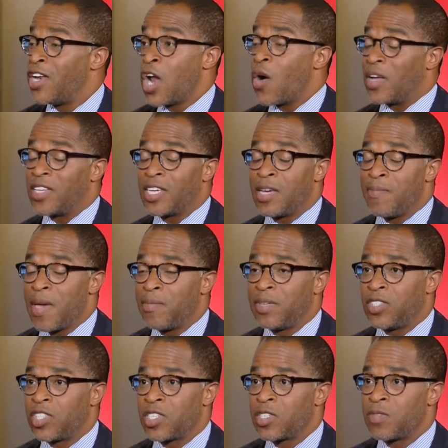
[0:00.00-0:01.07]
No, I think he maybe
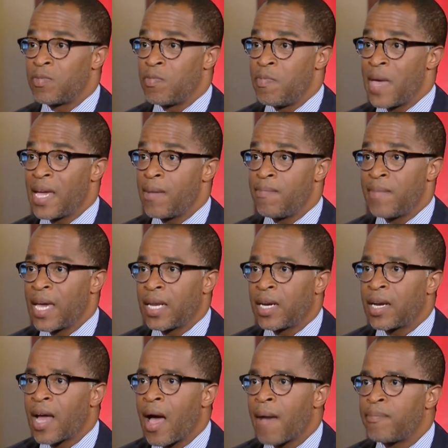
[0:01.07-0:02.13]
just made
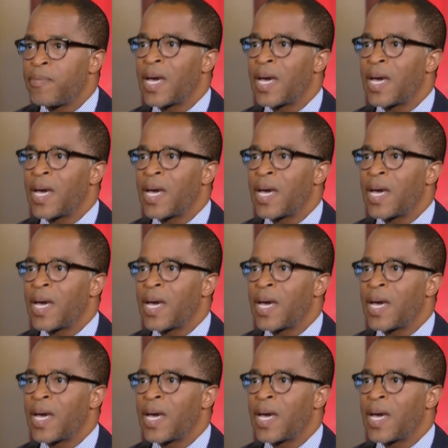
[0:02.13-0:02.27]
it up.